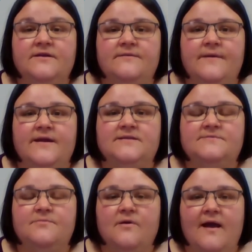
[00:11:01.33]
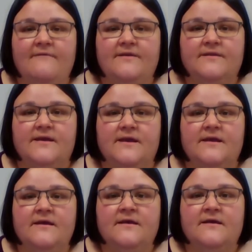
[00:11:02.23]
demands
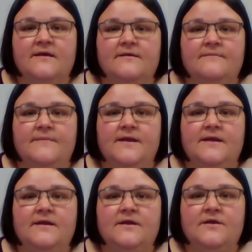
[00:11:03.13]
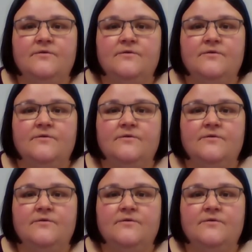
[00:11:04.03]
privately can mean